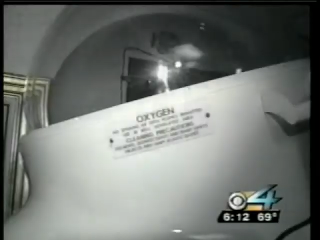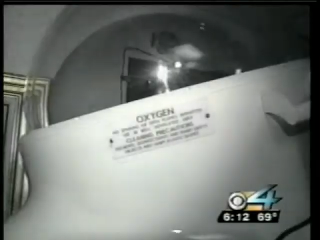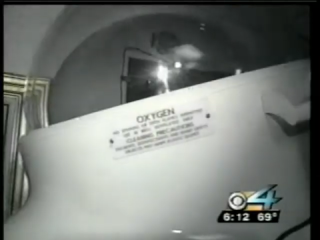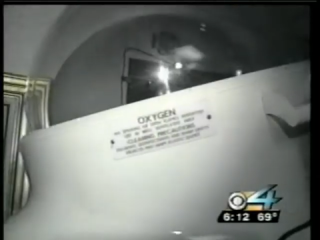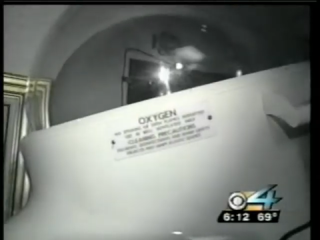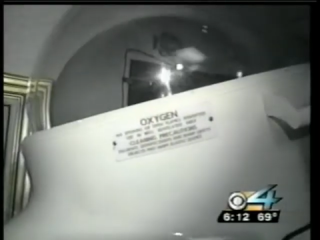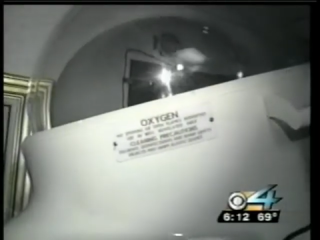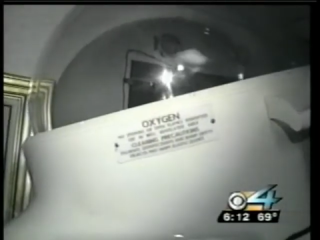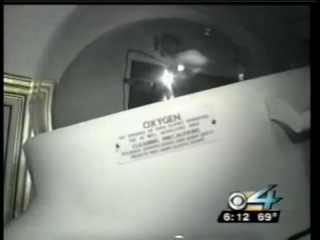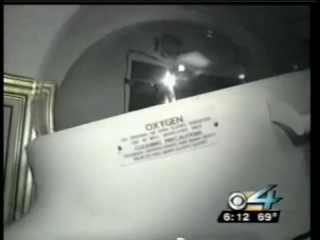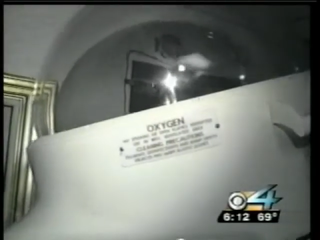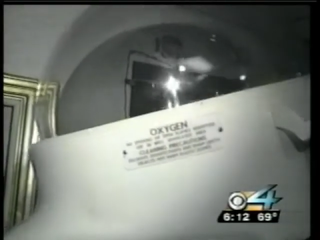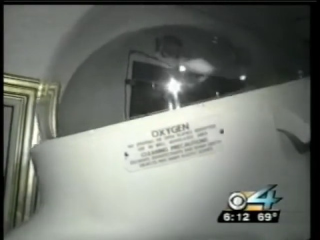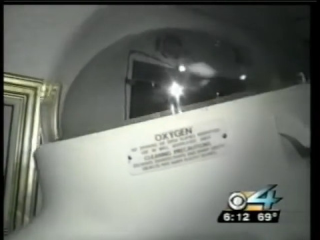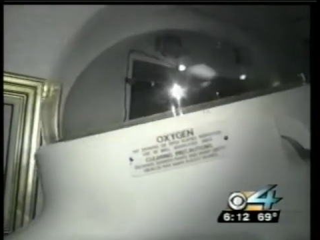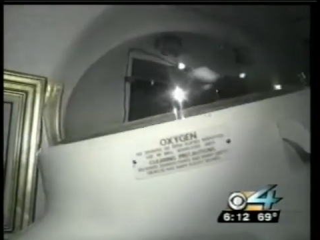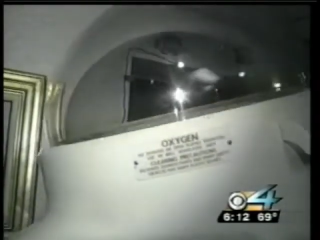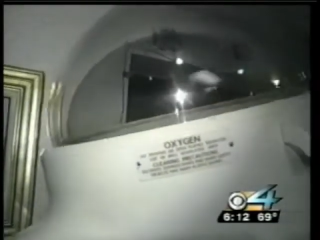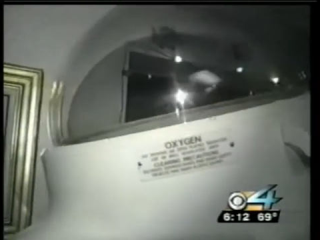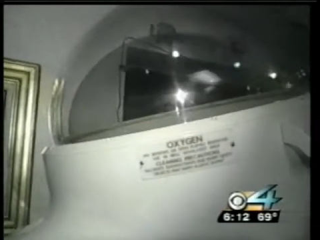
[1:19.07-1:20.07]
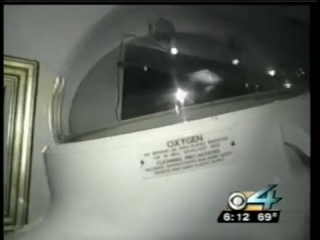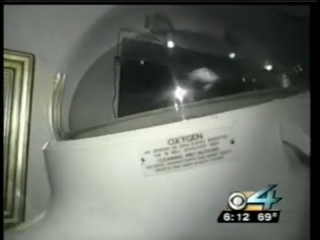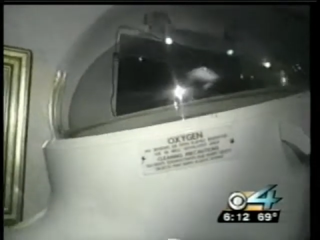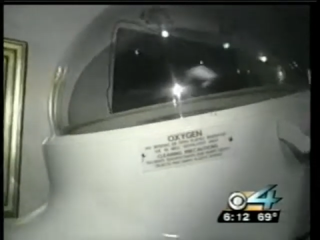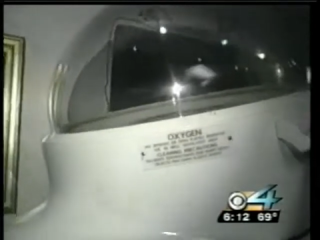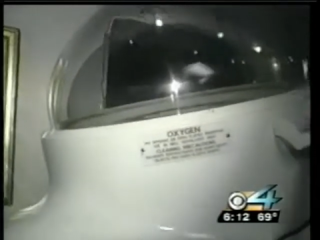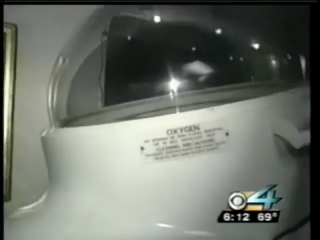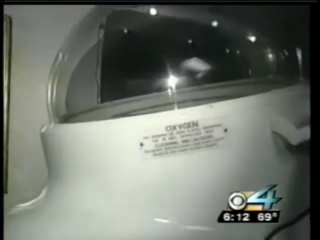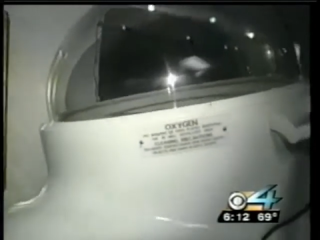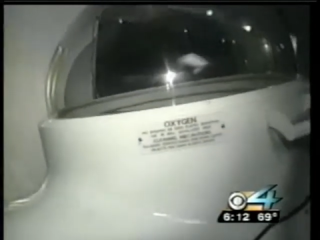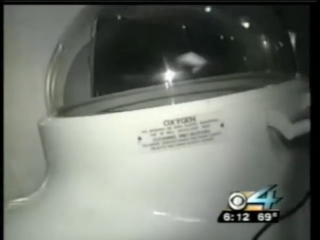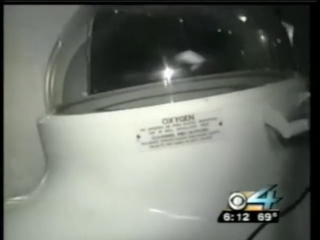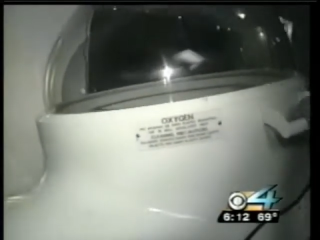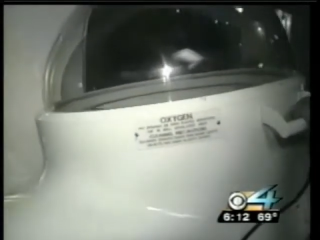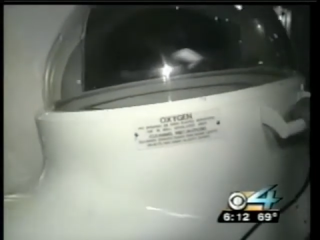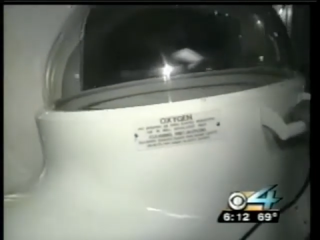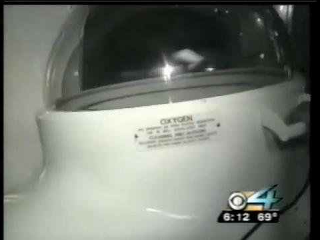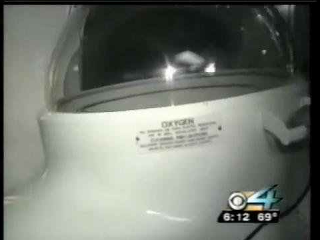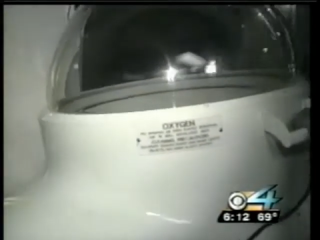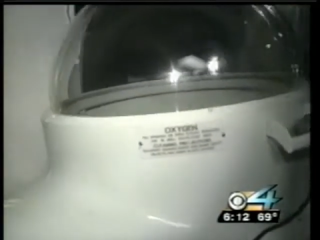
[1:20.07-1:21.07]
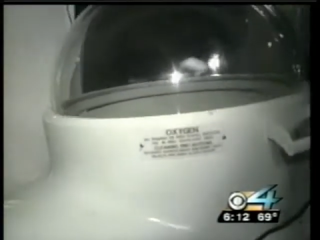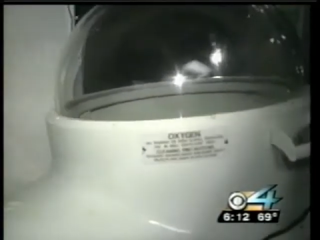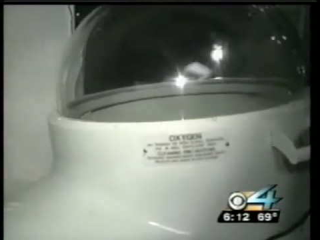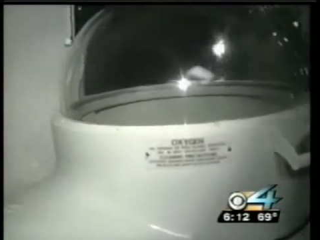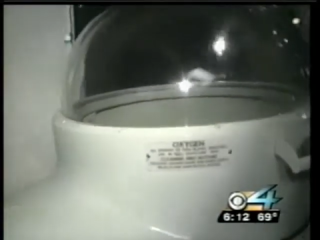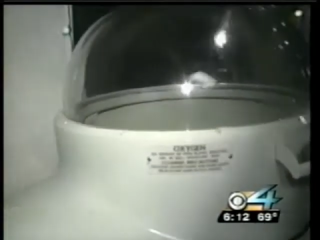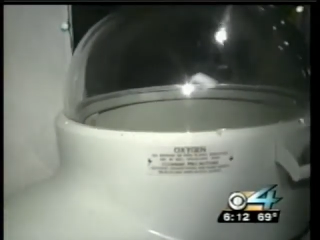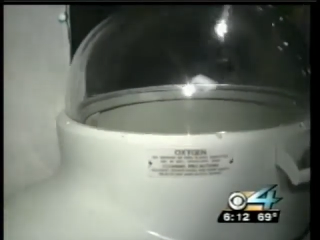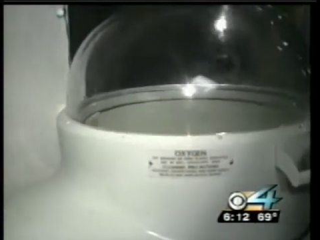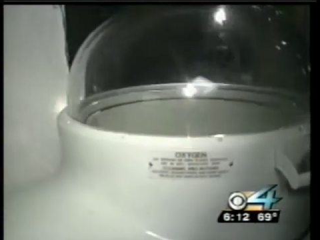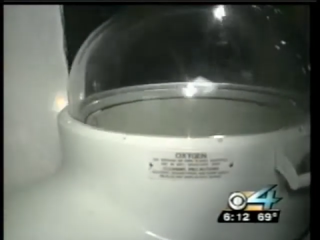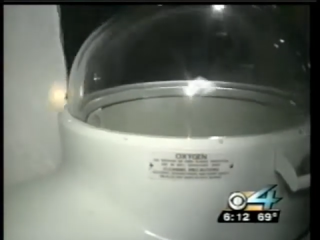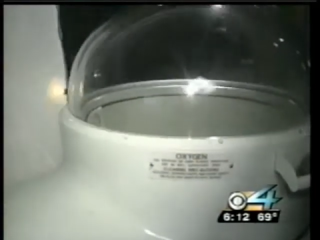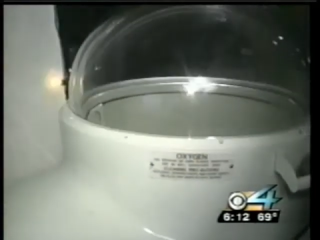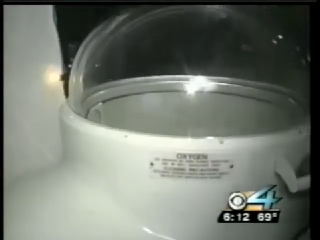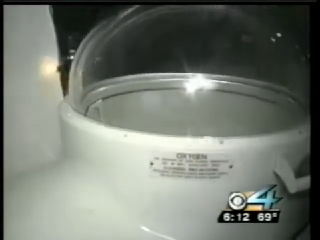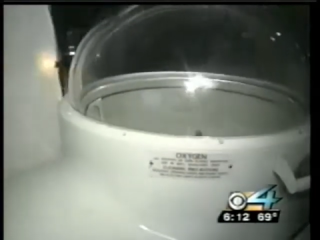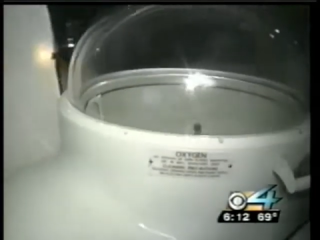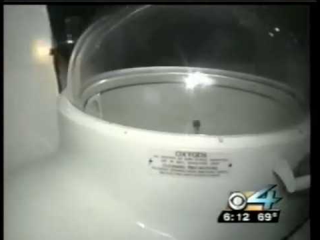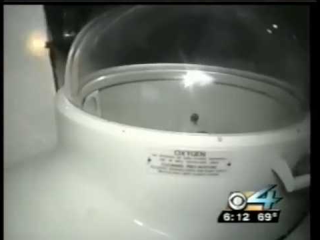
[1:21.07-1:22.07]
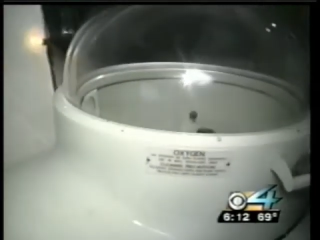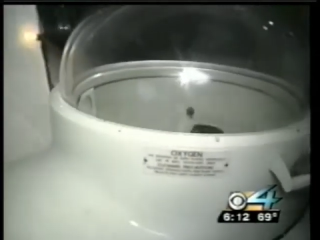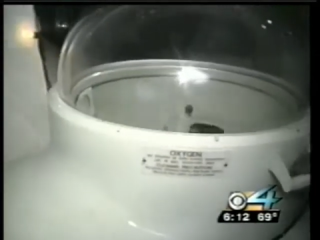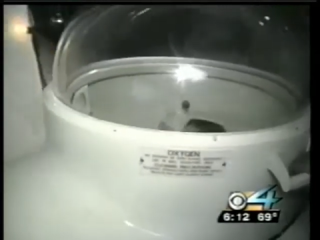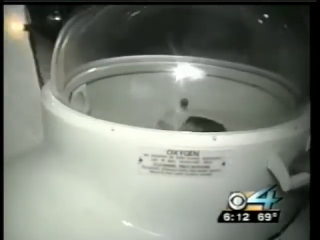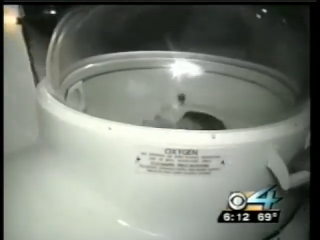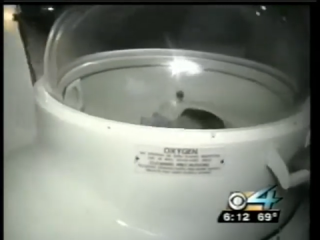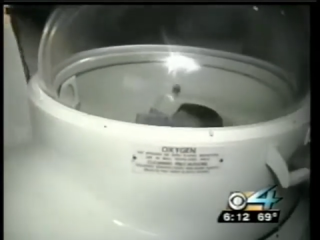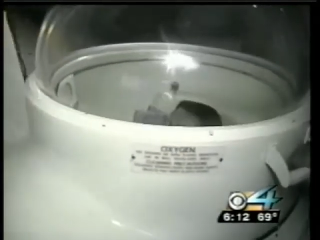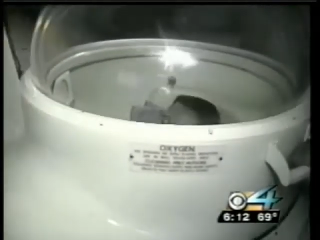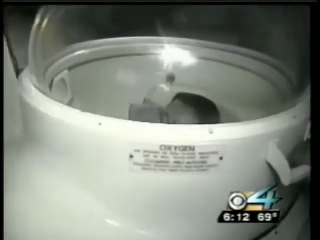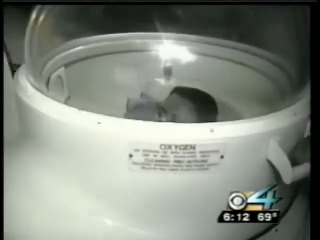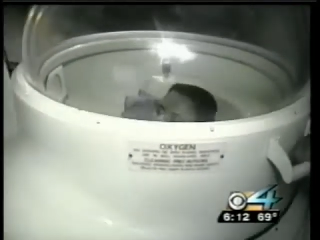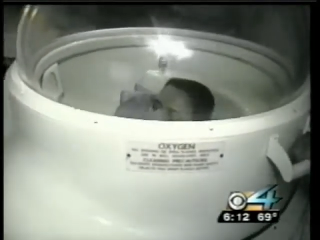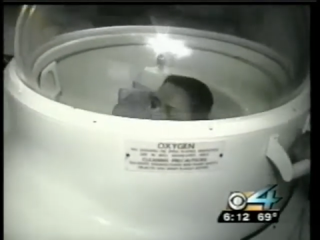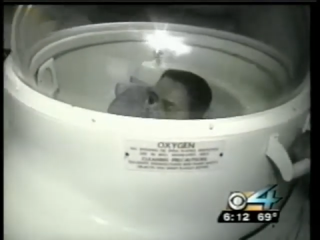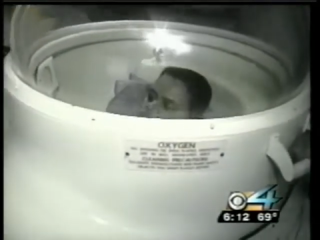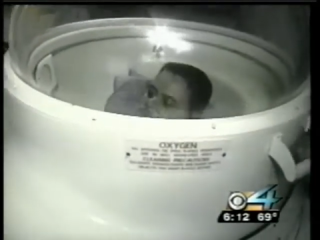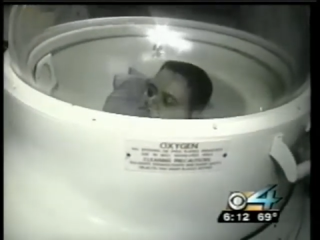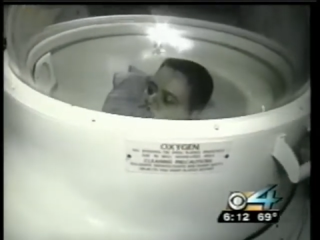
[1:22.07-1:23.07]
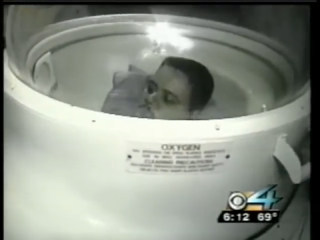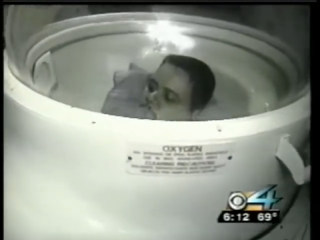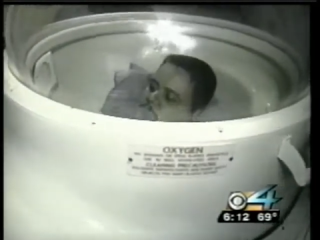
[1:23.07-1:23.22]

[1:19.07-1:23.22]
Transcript: (no speaker visible)